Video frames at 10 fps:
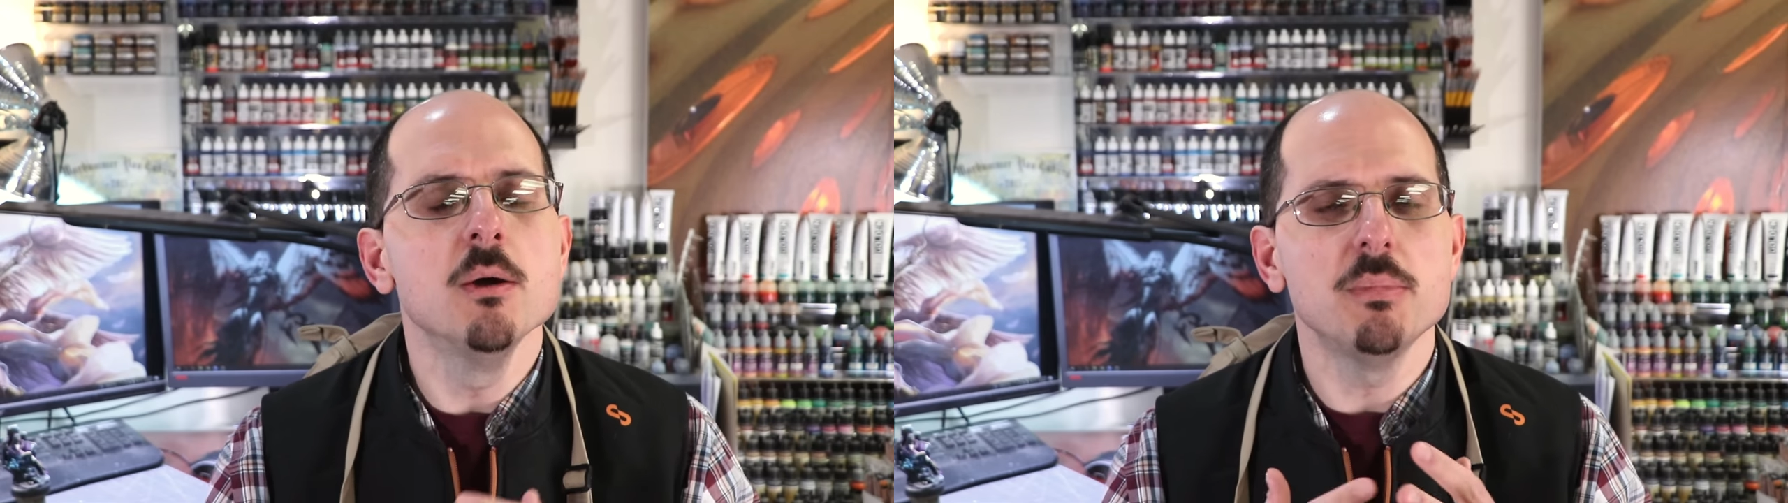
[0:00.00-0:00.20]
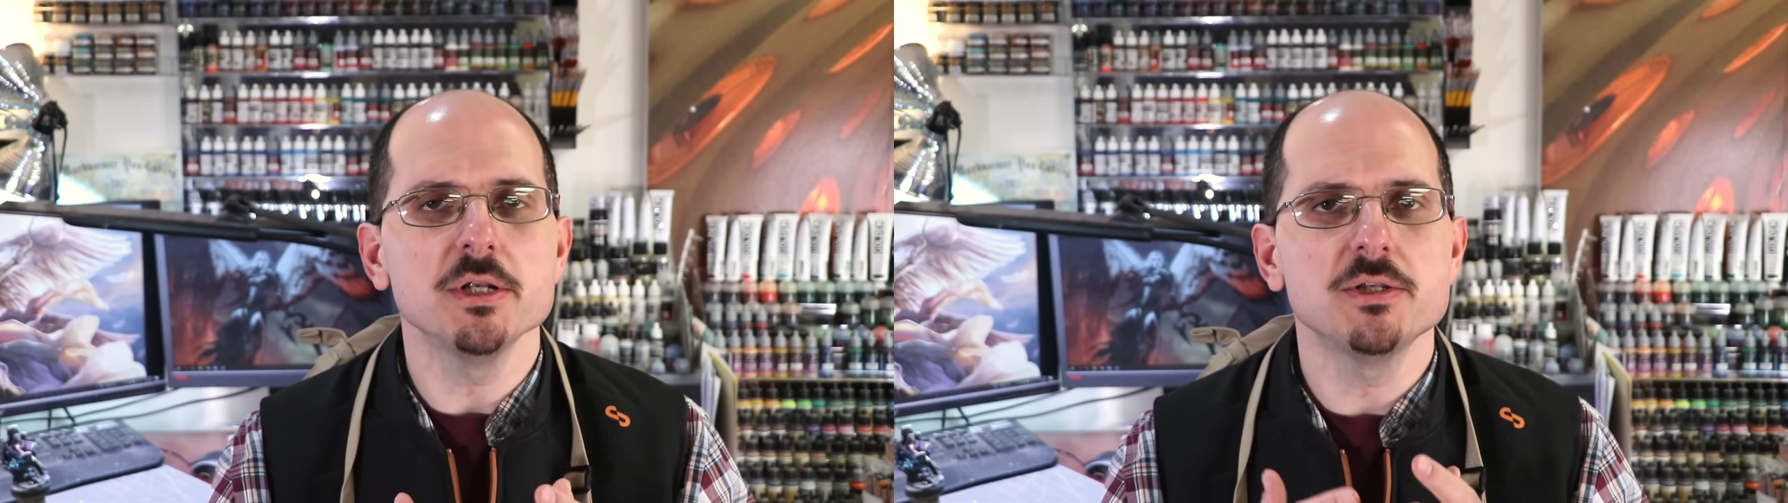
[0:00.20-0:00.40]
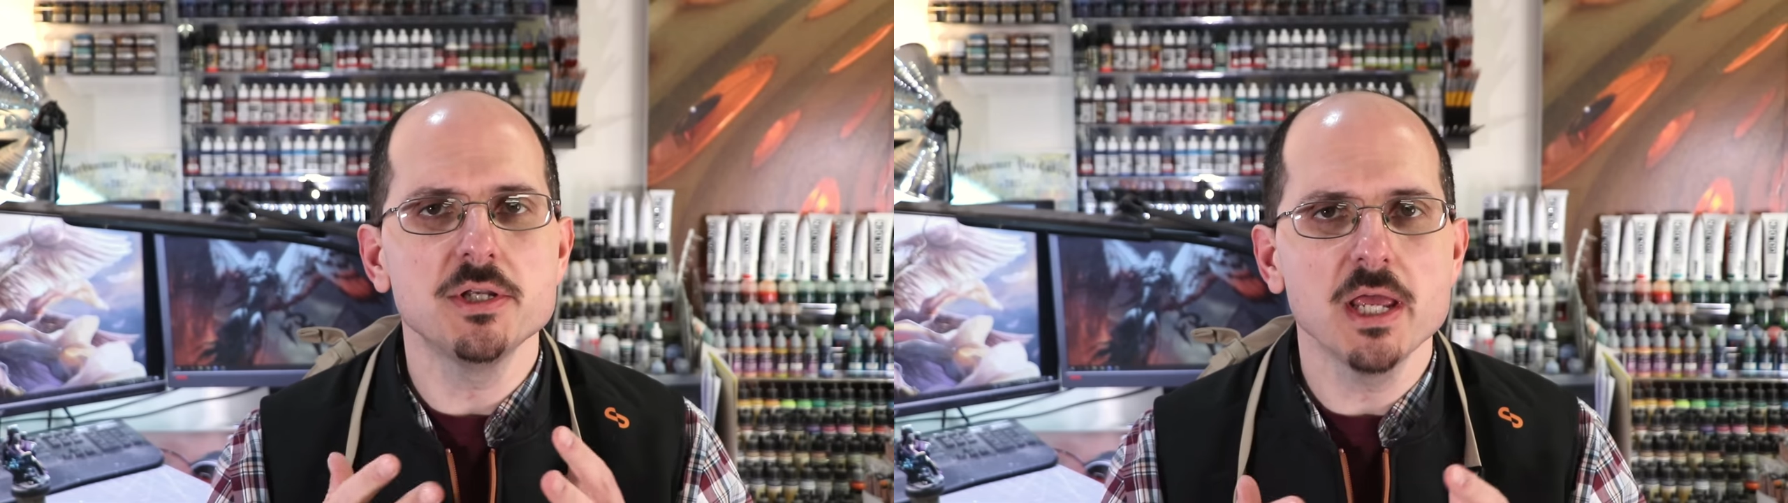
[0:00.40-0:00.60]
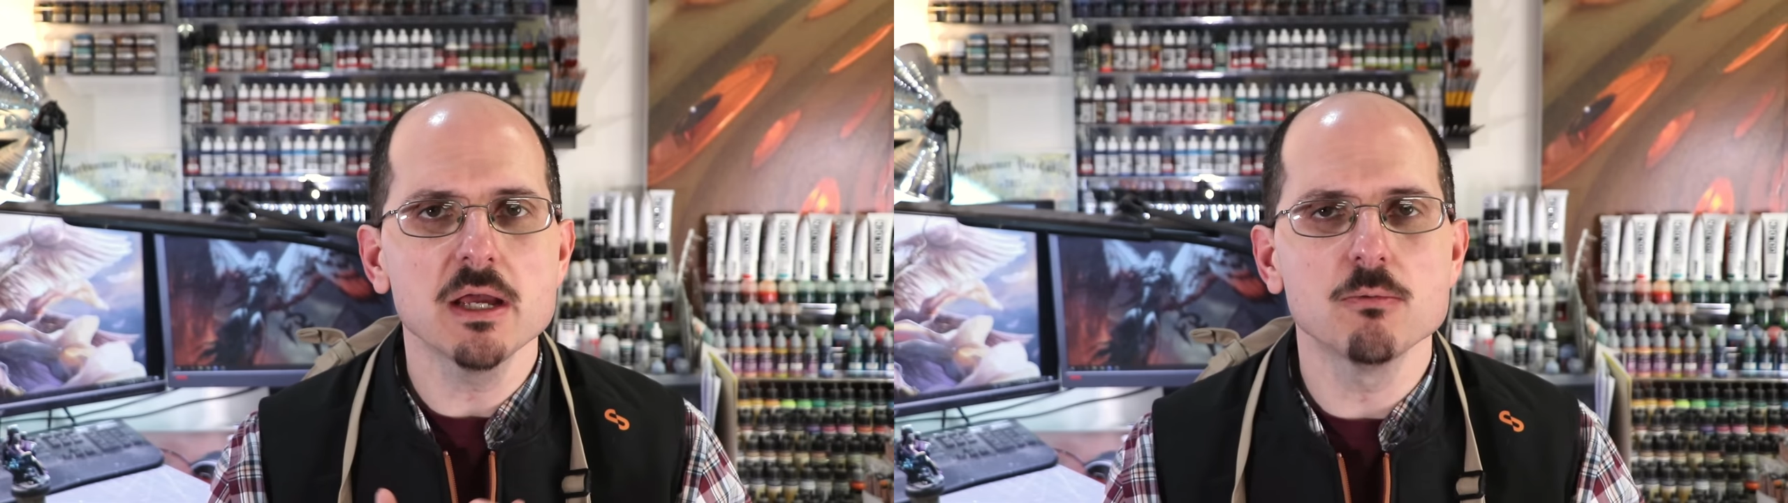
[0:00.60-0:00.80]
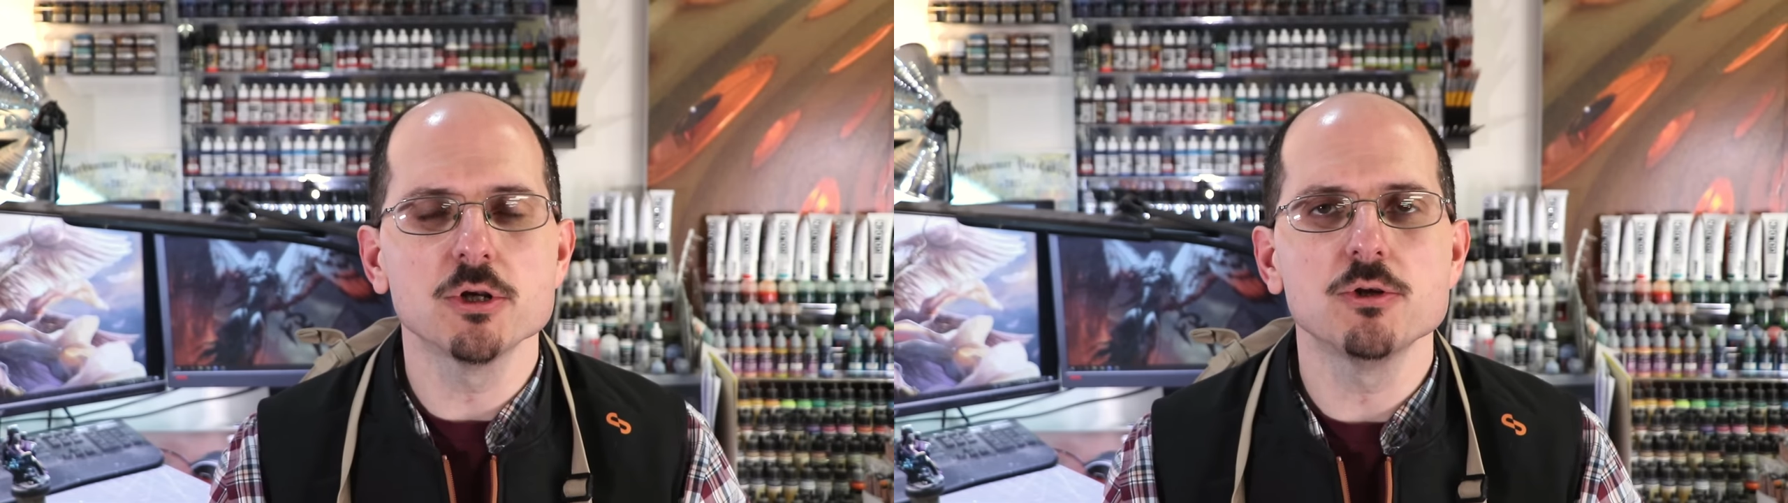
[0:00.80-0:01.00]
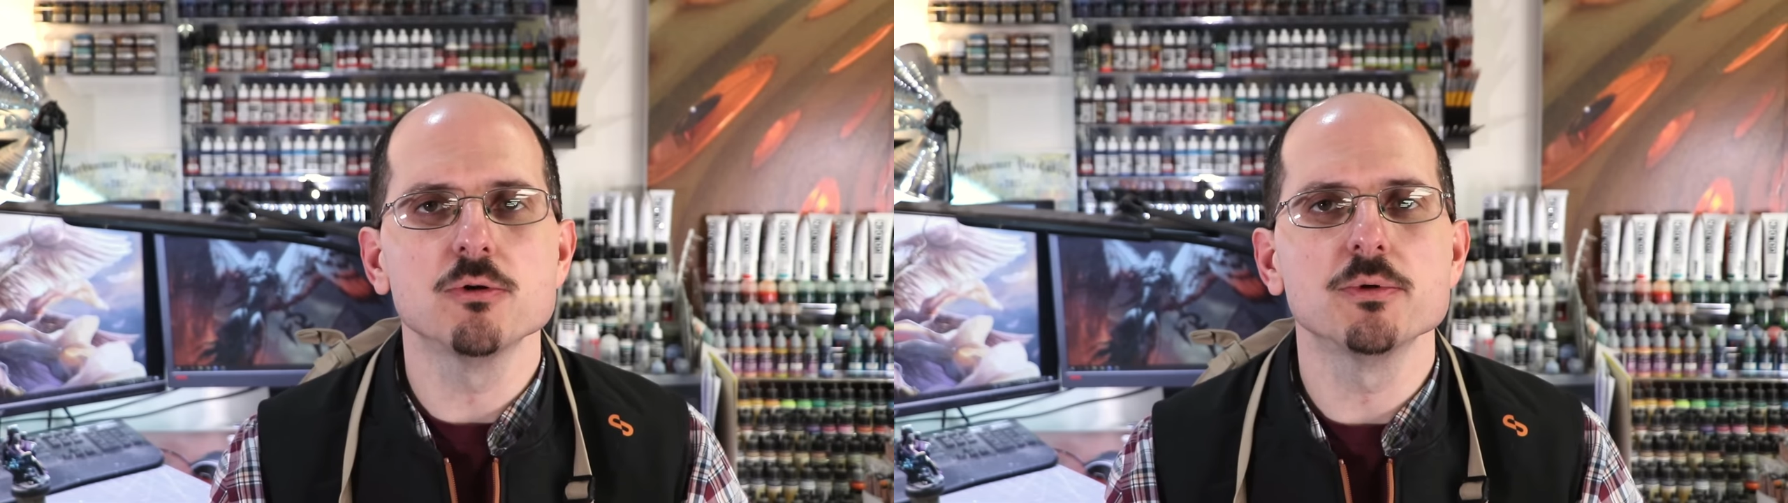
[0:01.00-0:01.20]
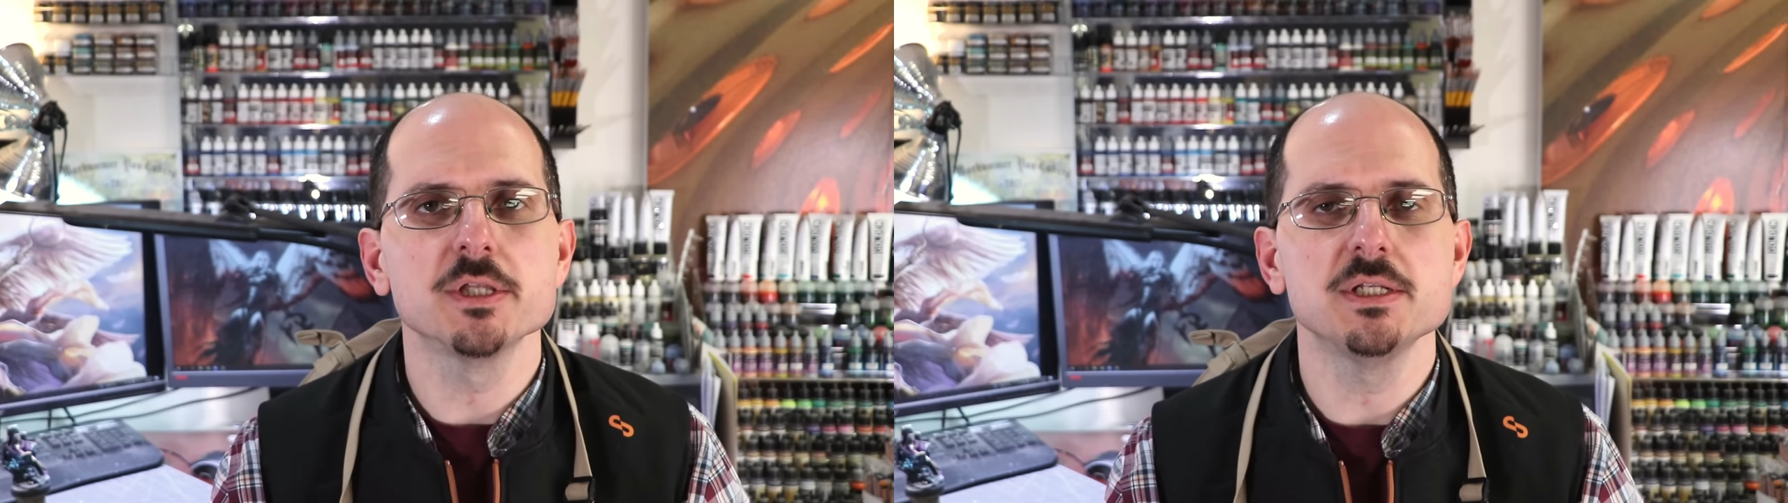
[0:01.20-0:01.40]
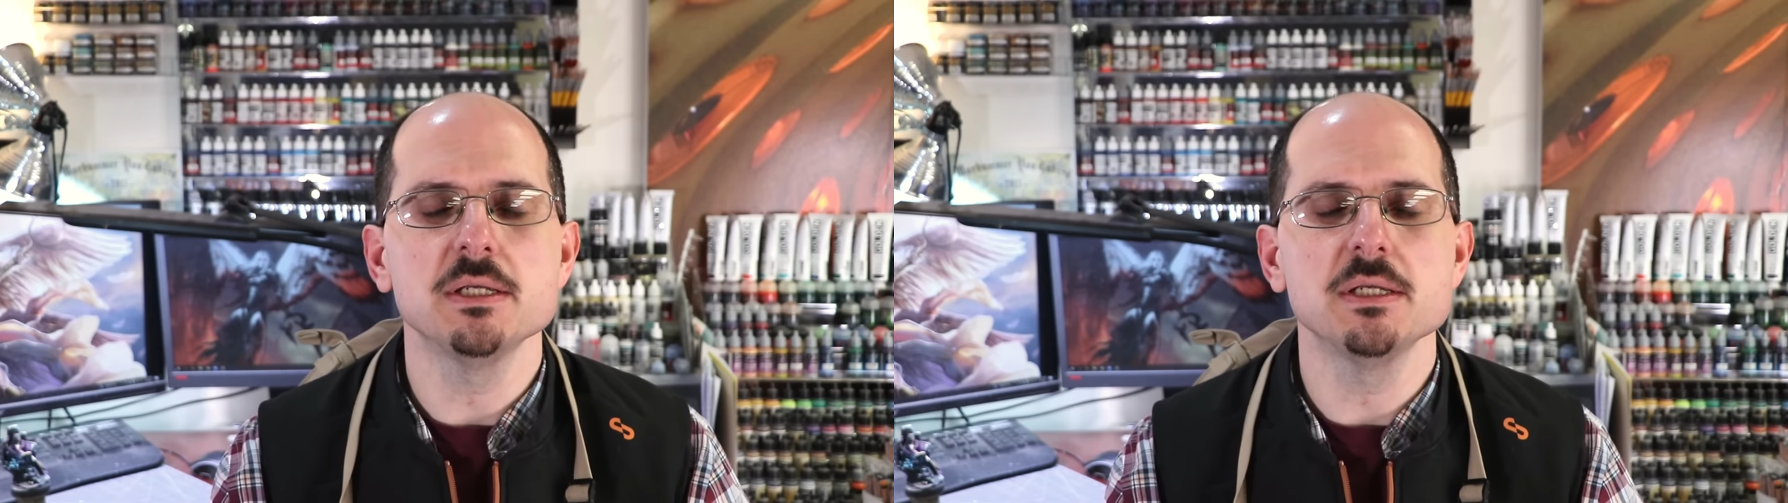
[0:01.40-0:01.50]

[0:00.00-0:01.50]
but today I want to do a really